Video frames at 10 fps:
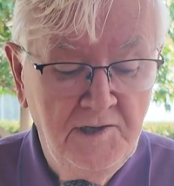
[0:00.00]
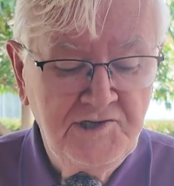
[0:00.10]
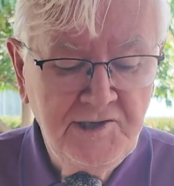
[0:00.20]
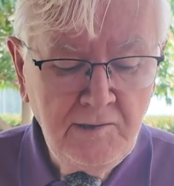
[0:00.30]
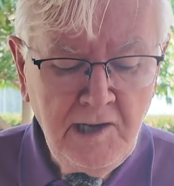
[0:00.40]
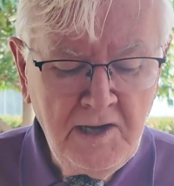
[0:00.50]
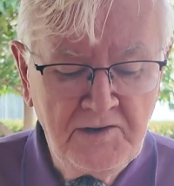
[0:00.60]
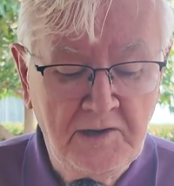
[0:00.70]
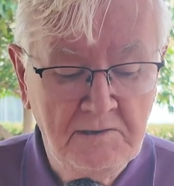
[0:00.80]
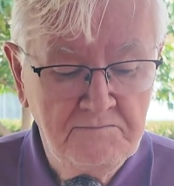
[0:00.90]

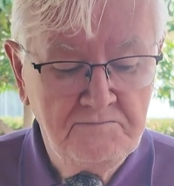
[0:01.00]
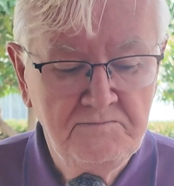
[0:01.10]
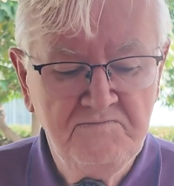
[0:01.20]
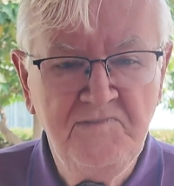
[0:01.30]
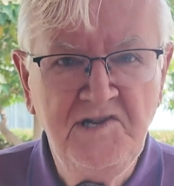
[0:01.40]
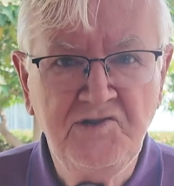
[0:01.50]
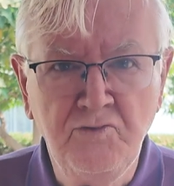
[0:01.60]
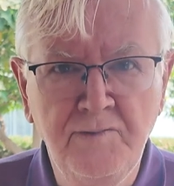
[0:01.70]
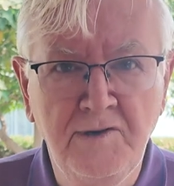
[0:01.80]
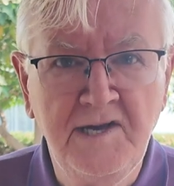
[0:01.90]
Solana,
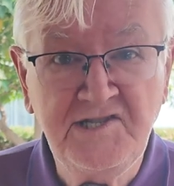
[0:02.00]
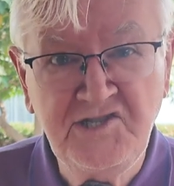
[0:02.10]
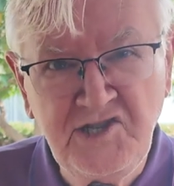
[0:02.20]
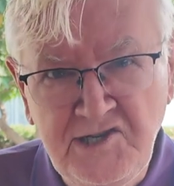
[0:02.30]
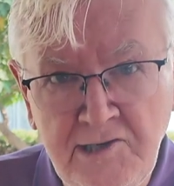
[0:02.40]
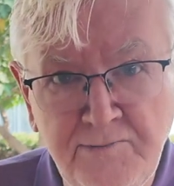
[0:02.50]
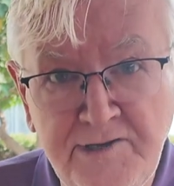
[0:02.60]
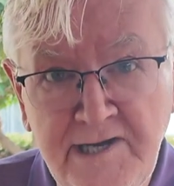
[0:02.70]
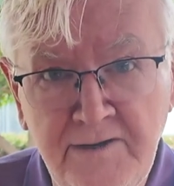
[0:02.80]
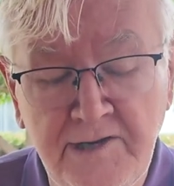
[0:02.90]
it's just a little
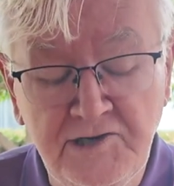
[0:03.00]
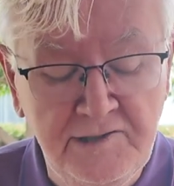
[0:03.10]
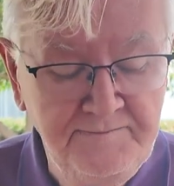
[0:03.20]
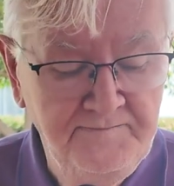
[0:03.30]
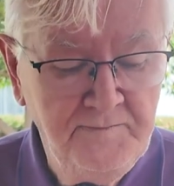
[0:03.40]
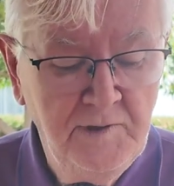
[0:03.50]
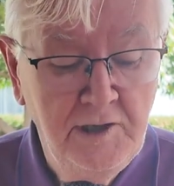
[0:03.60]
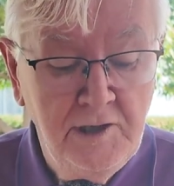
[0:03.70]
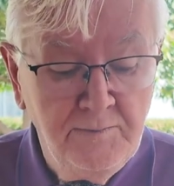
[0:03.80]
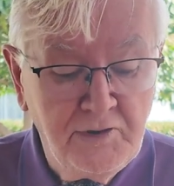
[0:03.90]
bit down actually.
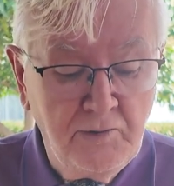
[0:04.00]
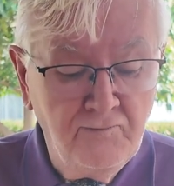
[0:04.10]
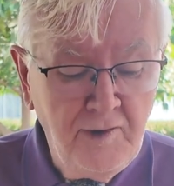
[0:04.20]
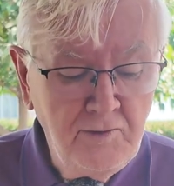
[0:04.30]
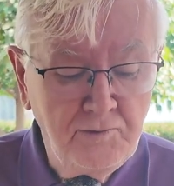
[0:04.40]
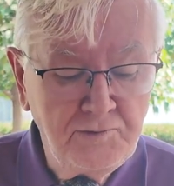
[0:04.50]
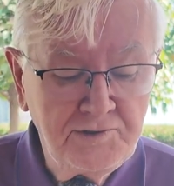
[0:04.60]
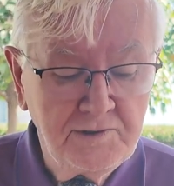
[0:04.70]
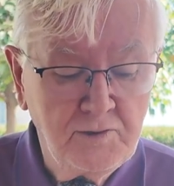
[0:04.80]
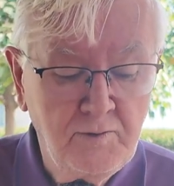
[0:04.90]
But it
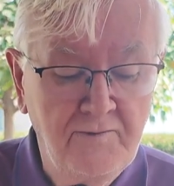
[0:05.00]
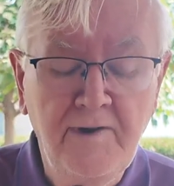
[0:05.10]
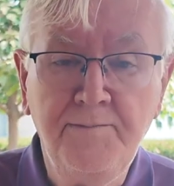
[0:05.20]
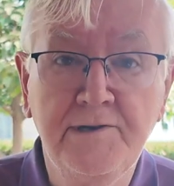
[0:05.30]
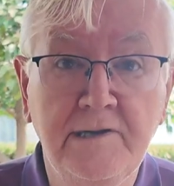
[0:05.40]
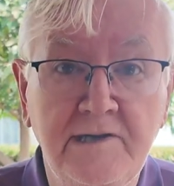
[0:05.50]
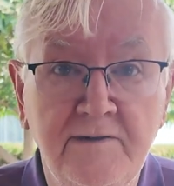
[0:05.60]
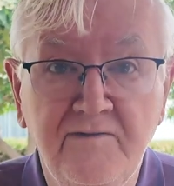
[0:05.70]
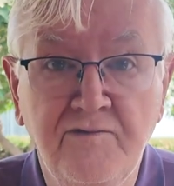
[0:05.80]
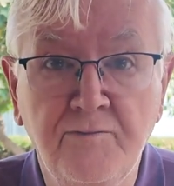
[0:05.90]
rose quite rapidly
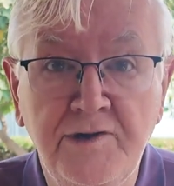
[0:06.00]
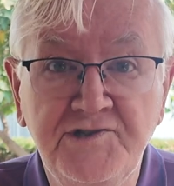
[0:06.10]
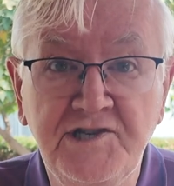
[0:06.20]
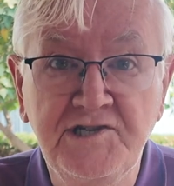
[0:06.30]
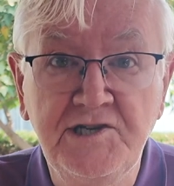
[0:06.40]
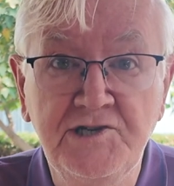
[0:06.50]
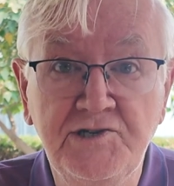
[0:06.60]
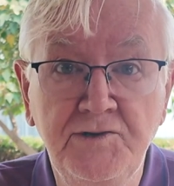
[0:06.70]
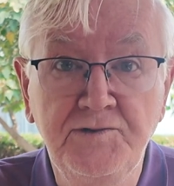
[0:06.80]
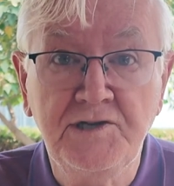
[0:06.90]
from 160 to
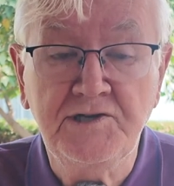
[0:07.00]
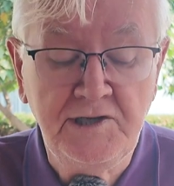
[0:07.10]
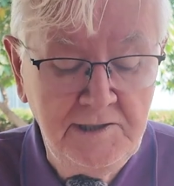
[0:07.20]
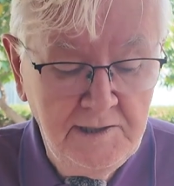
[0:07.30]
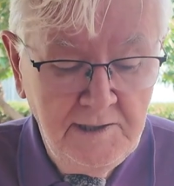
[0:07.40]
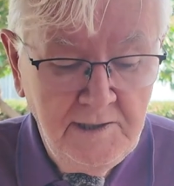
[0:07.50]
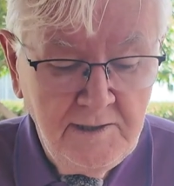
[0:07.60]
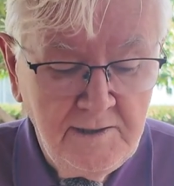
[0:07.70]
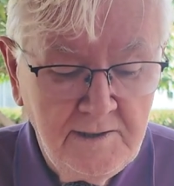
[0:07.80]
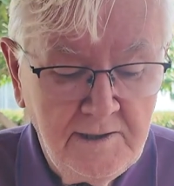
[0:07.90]
260,
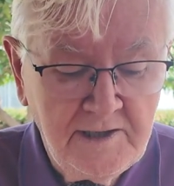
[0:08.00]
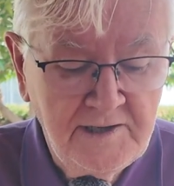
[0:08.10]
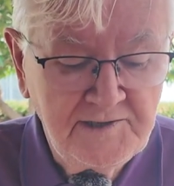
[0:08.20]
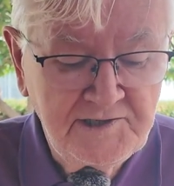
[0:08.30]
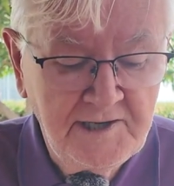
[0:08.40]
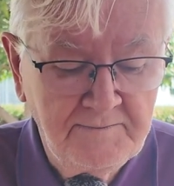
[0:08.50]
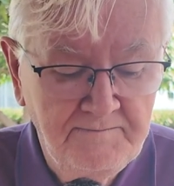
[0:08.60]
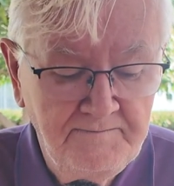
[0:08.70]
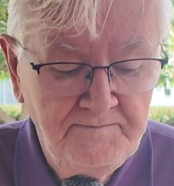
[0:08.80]
and now it's down.